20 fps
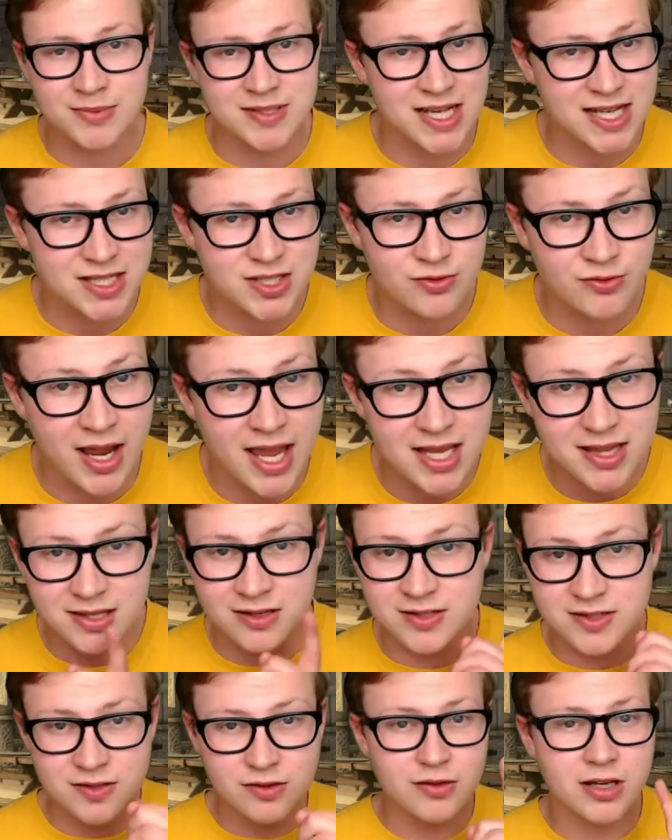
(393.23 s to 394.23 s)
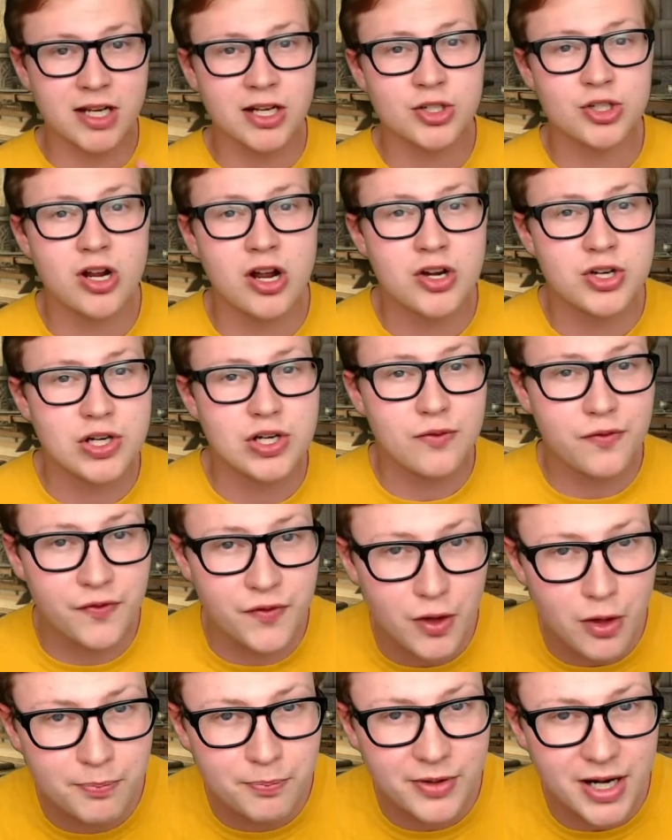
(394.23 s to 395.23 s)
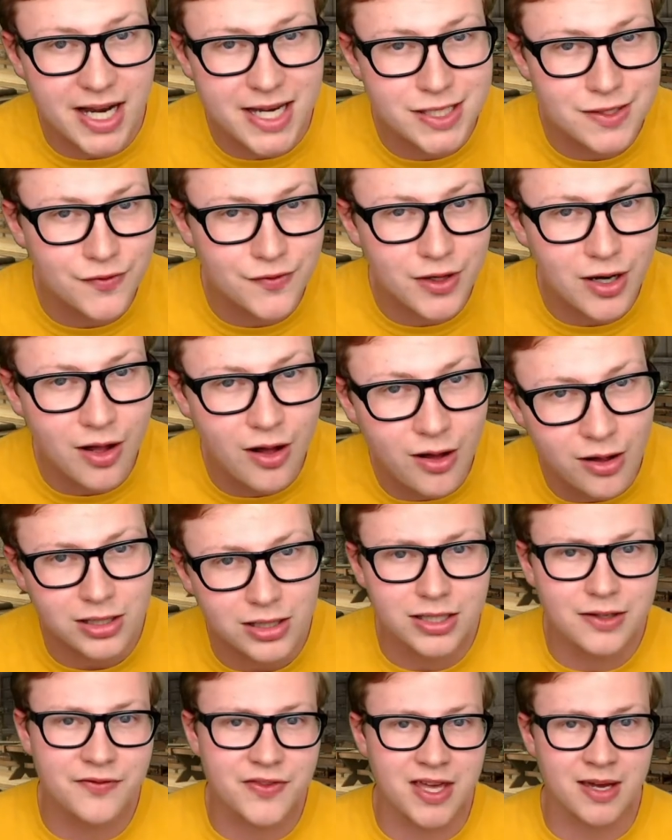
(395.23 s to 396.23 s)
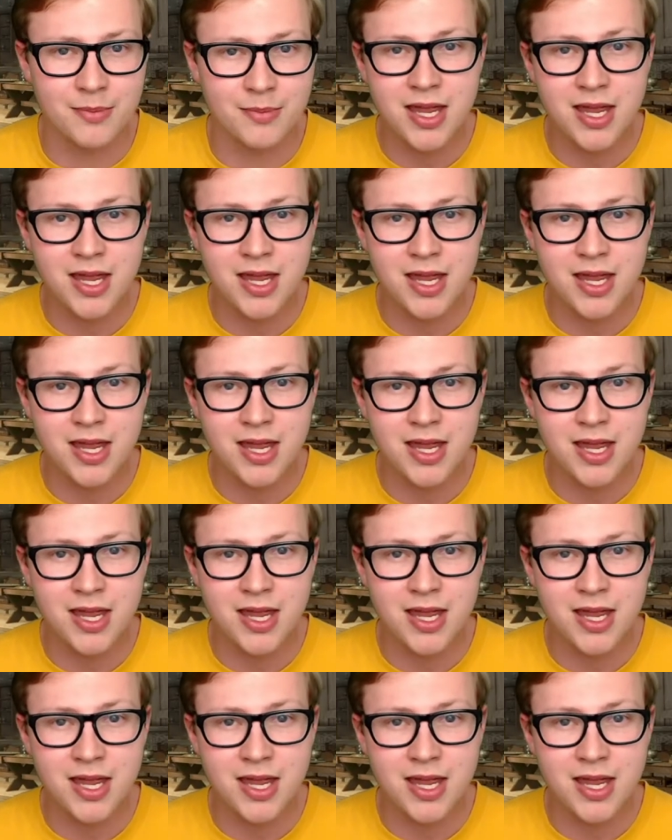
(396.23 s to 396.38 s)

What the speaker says: That's right, they're still gonna charge you full price for all of them.